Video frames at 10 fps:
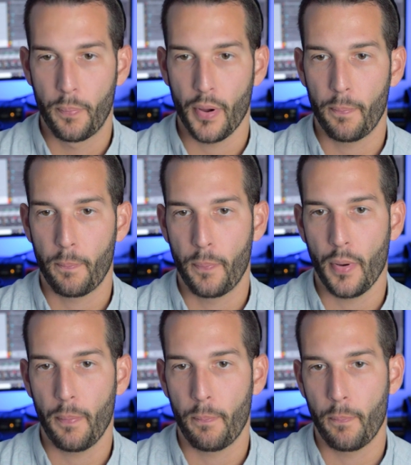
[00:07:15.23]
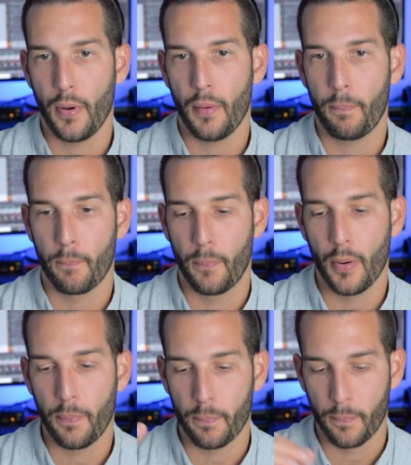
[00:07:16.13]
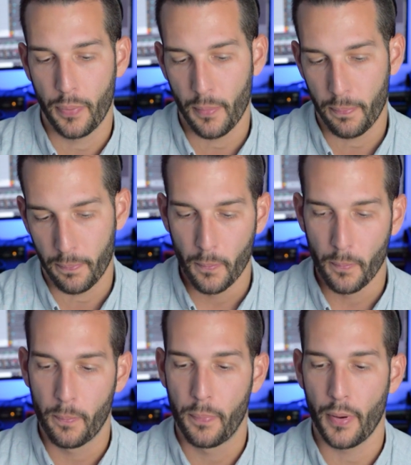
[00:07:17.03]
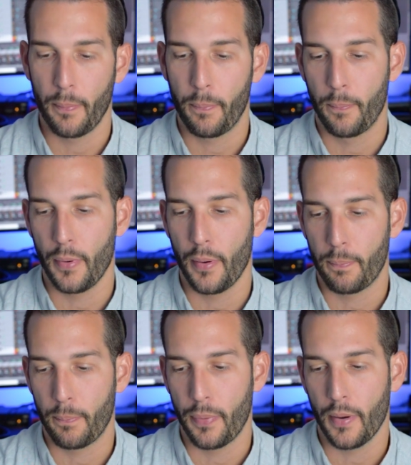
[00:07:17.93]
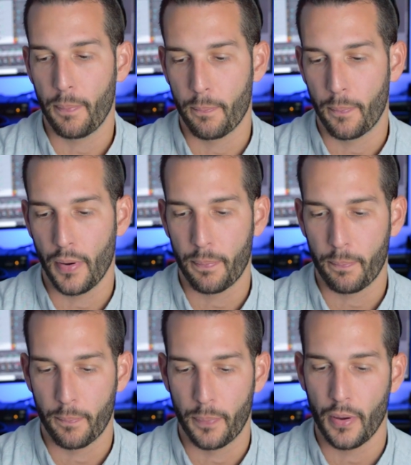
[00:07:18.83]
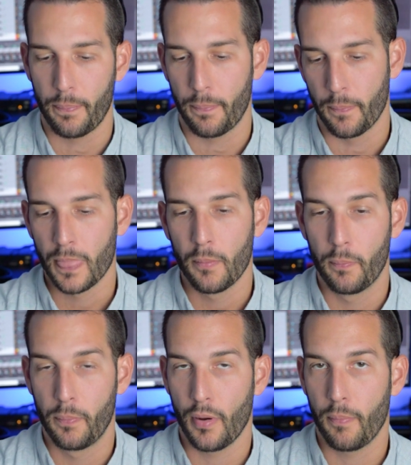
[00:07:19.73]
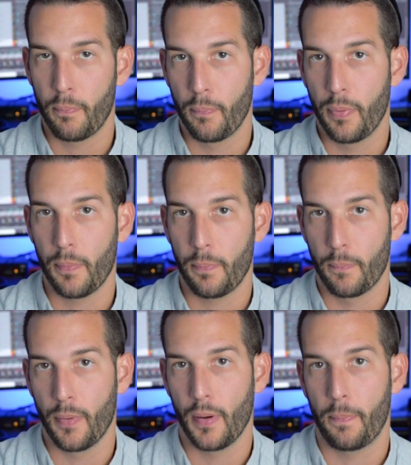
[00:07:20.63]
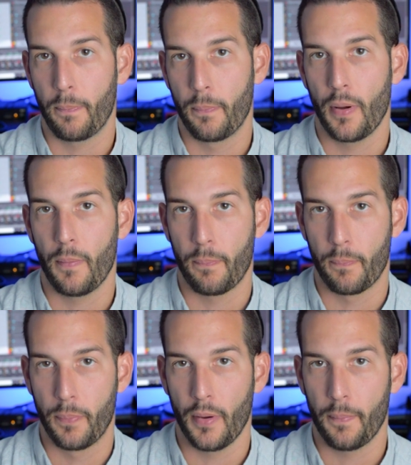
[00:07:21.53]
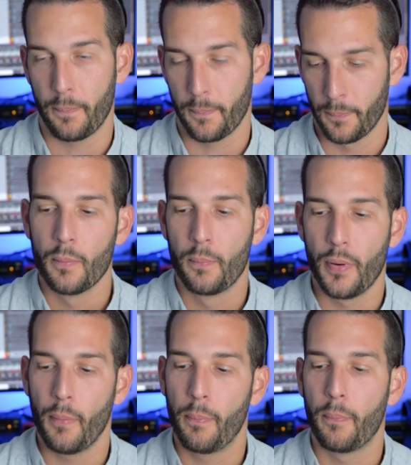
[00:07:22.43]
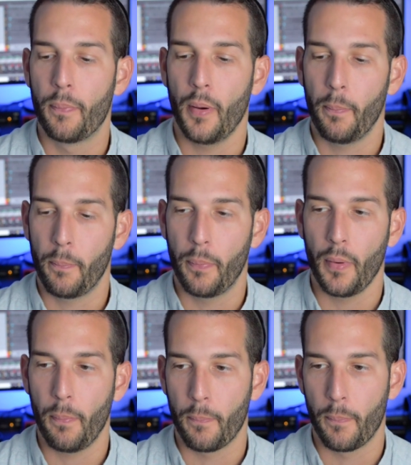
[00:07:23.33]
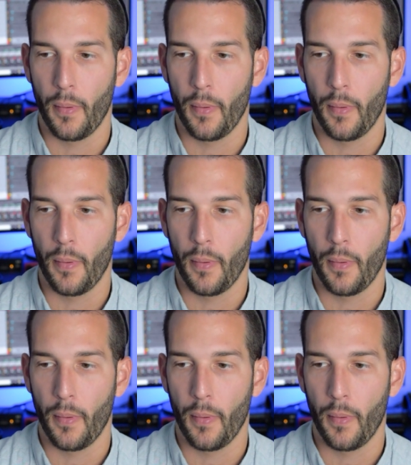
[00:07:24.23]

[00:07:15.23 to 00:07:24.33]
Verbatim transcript: boop, boop, boop, boop, boop, boop. Boop, boop, boop, boop, boop, boop, boop, boop, boop, boop, boop,